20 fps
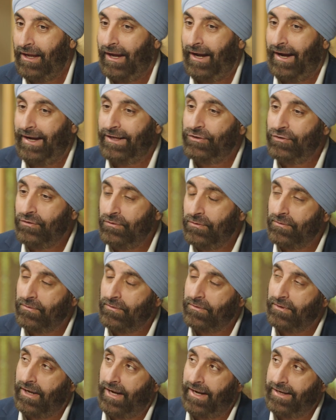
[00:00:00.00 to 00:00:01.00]
I do
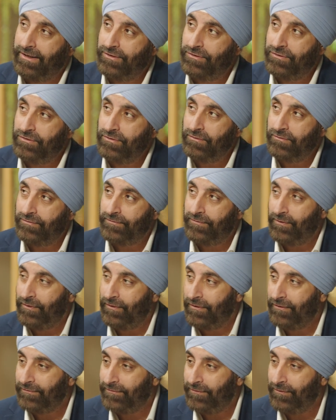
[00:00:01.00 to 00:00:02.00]

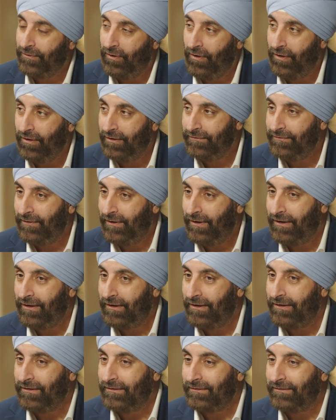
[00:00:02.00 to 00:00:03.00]
for all of
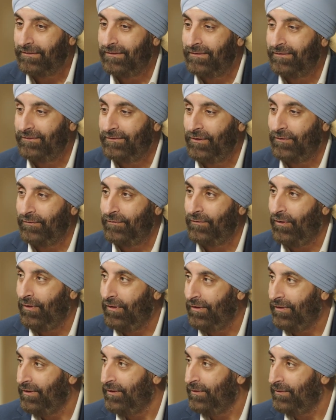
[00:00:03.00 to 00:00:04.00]
our, for
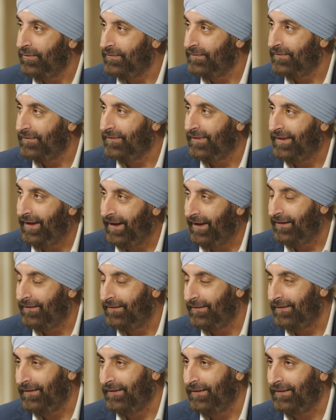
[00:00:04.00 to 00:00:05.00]
all of those
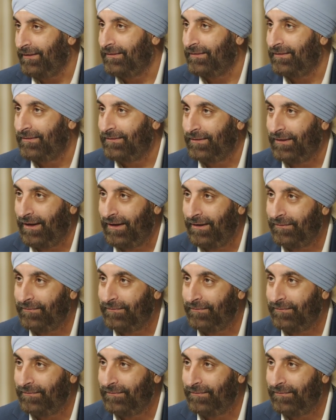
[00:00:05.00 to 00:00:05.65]
that kind